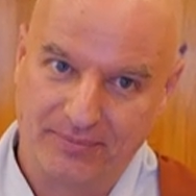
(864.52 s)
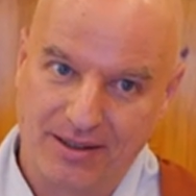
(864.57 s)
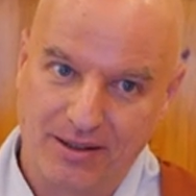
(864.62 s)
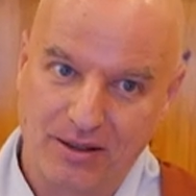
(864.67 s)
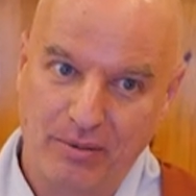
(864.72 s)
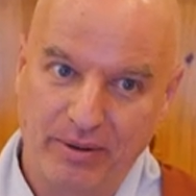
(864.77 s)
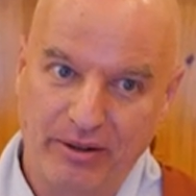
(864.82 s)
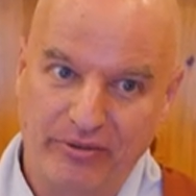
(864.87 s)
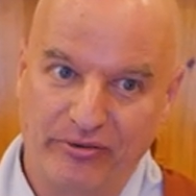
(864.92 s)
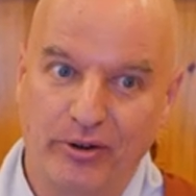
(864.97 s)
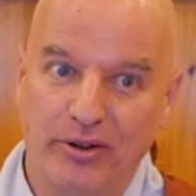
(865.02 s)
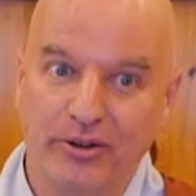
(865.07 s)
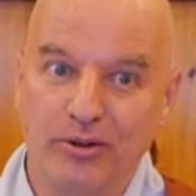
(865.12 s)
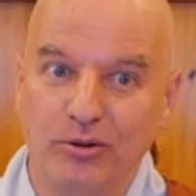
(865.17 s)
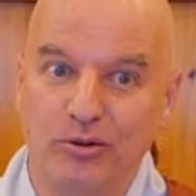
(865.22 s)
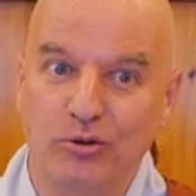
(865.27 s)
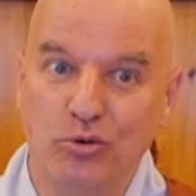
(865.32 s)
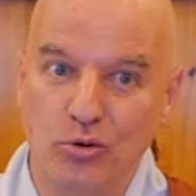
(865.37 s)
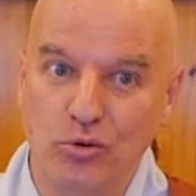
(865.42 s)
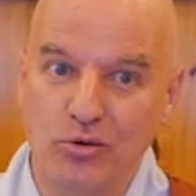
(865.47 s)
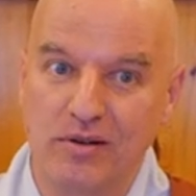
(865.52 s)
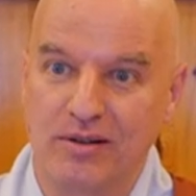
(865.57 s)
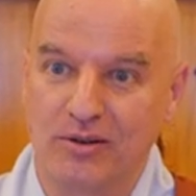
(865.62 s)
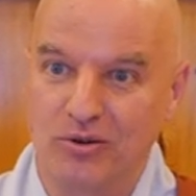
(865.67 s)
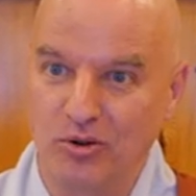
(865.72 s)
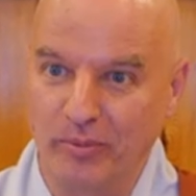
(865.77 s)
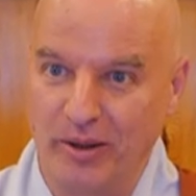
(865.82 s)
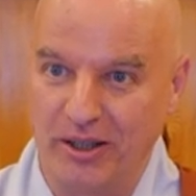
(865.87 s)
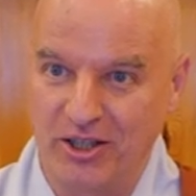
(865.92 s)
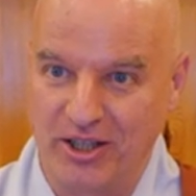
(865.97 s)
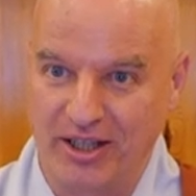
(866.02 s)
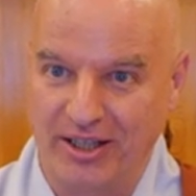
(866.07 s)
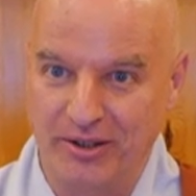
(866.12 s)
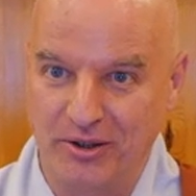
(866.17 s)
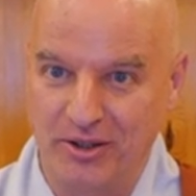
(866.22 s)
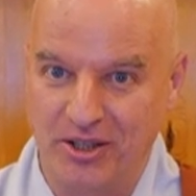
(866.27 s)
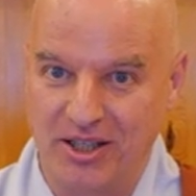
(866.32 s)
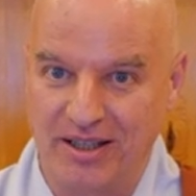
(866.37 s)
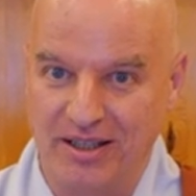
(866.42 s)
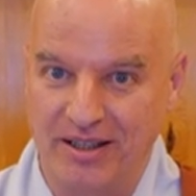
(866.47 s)
So before you lose too much
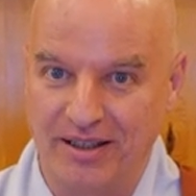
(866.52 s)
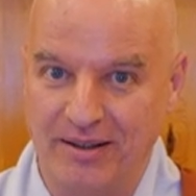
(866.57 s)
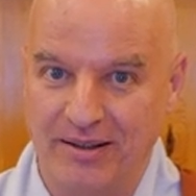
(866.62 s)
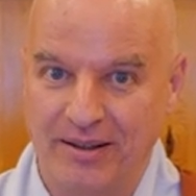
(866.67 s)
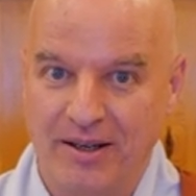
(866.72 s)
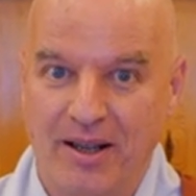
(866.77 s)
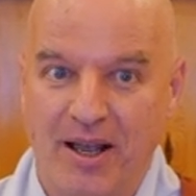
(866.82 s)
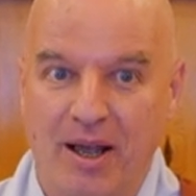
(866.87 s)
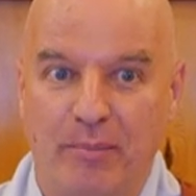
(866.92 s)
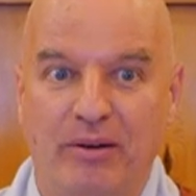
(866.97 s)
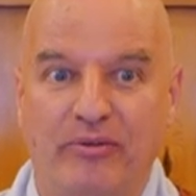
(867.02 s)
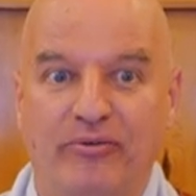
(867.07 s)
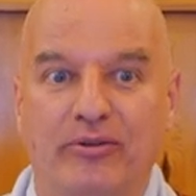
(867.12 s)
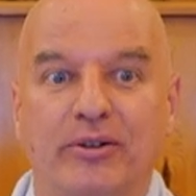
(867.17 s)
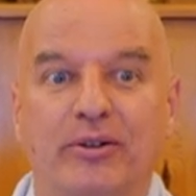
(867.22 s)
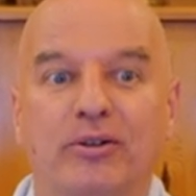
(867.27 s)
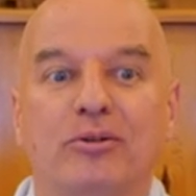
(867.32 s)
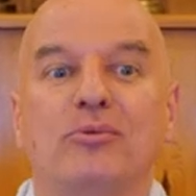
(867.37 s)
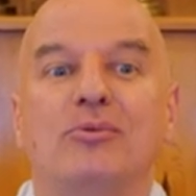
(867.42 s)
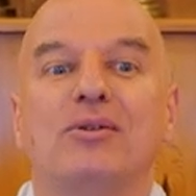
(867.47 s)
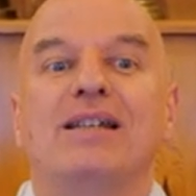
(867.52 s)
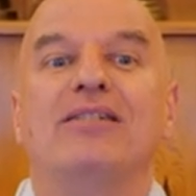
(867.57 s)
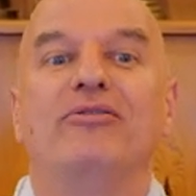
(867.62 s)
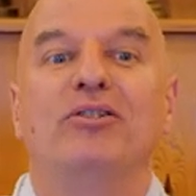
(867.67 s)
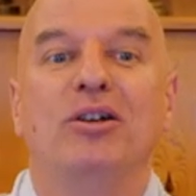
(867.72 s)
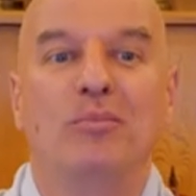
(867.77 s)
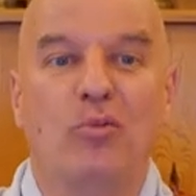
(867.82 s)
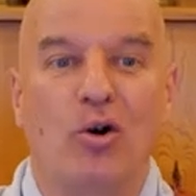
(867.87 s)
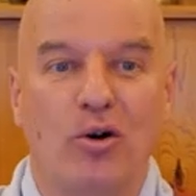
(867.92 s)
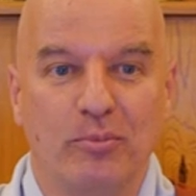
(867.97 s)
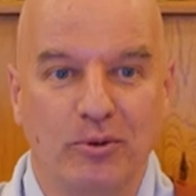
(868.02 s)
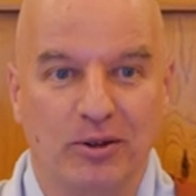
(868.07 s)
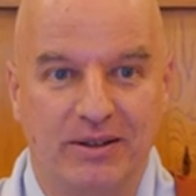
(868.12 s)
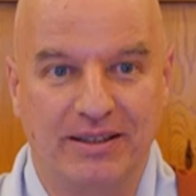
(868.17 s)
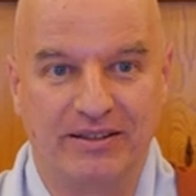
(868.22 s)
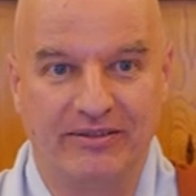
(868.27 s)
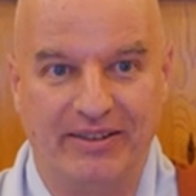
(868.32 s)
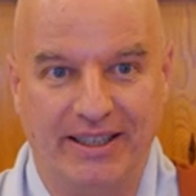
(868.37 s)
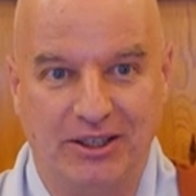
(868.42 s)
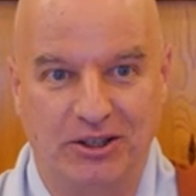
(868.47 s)
energy, before you lose even more
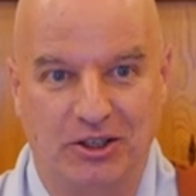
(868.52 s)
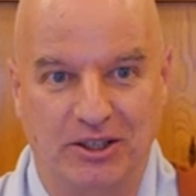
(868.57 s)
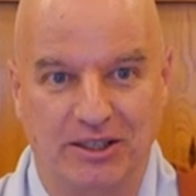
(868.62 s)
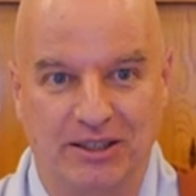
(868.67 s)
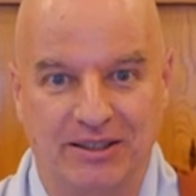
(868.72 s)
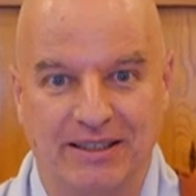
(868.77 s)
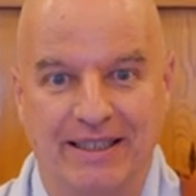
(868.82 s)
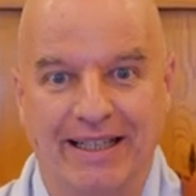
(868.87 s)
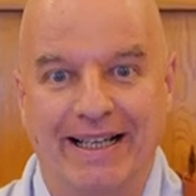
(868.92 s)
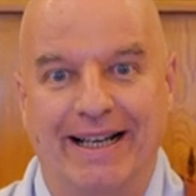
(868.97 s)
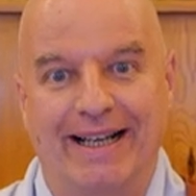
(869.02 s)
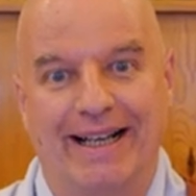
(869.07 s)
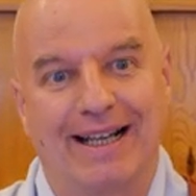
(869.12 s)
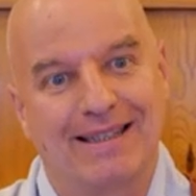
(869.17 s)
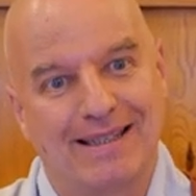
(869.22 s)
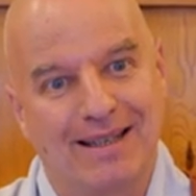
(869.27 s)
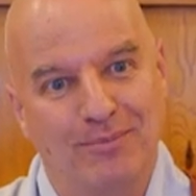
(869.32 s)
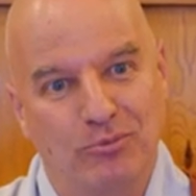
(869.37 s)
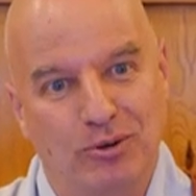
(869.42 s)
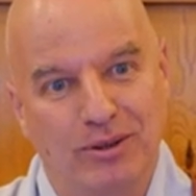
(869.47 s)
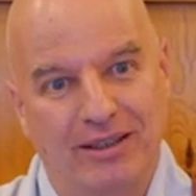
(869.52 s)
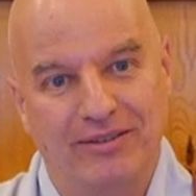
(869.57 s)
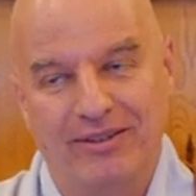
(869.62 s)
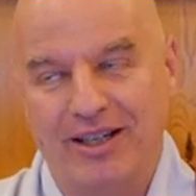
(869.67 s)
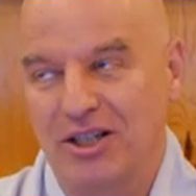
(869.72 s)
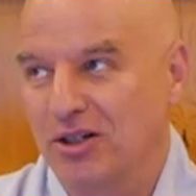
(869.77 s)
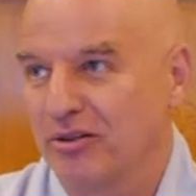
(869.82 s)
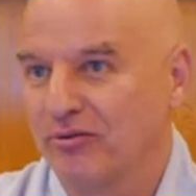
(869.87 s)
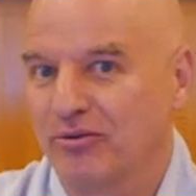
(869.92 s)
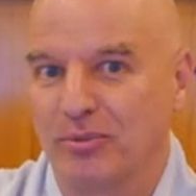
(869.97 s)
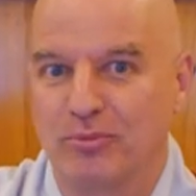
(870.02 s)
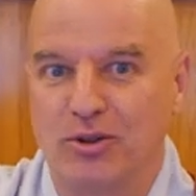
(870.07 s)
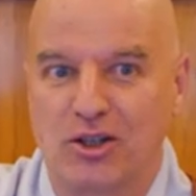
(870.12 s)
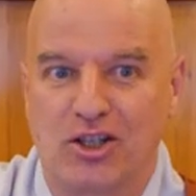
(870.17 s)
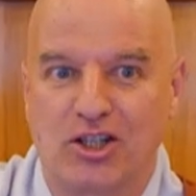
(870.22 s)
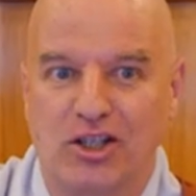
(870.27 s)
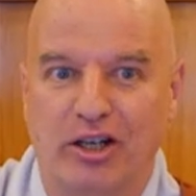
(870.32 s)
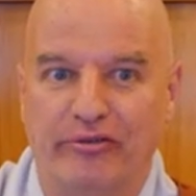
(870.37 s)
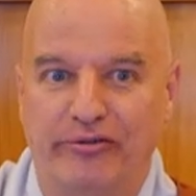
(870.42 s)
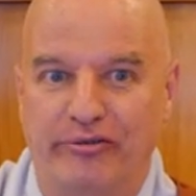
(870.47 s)
motivation, get some motivation from the
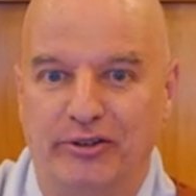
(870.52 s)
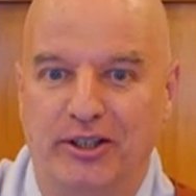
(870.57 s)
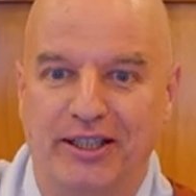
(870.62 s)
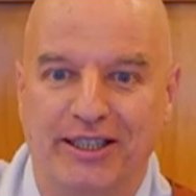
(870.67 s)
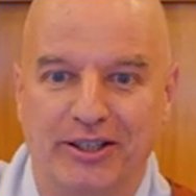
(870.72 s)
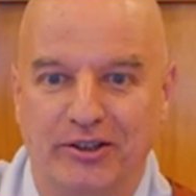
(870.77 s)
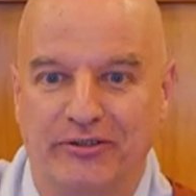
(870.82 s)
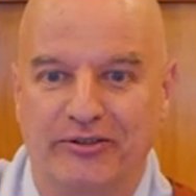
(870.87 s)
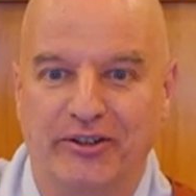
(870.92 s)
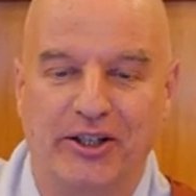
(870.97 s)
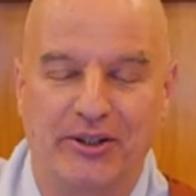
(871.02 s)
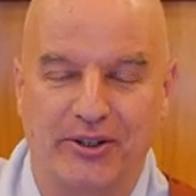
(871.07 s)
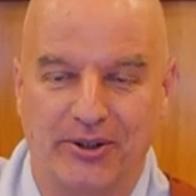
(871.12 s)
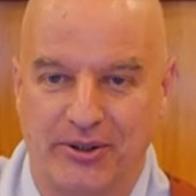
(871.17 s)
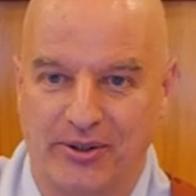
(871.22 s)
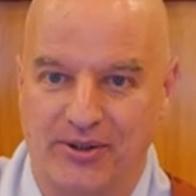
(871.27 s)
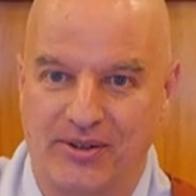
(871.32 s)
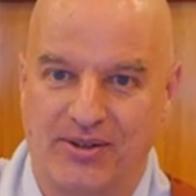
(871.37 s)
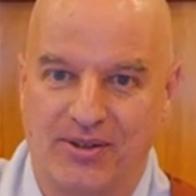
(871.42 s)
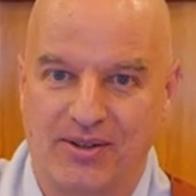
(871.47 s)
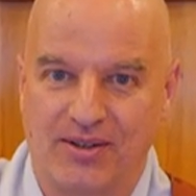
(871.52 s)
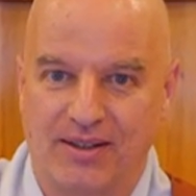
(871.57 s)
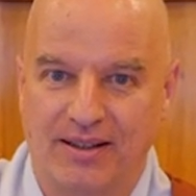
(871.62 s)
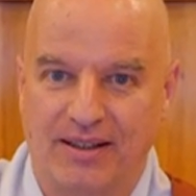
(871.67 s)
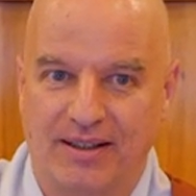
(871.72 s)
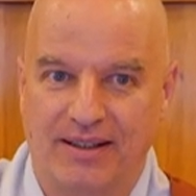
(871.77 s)
suffering of others.